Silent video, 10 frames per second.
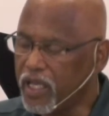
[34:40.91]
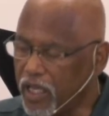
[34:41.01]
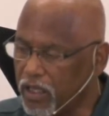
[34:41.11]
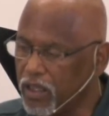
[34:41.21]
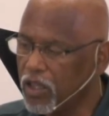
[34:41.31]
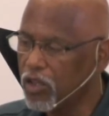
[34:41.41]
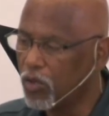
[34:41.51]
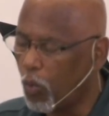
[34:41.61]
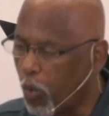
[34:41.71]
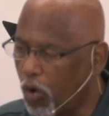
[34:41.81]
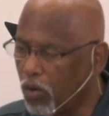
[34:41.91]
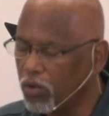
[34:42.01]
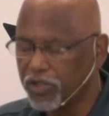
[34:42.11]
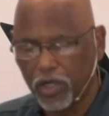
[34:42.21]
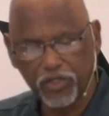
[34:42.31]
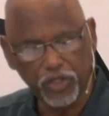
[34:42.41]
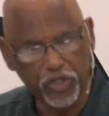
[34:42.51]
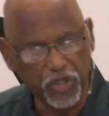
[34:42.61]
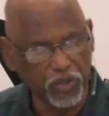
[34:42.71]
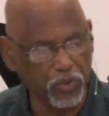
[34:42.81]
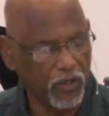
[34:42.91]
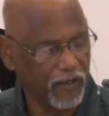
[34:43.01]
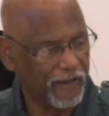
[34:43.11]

in the world to do,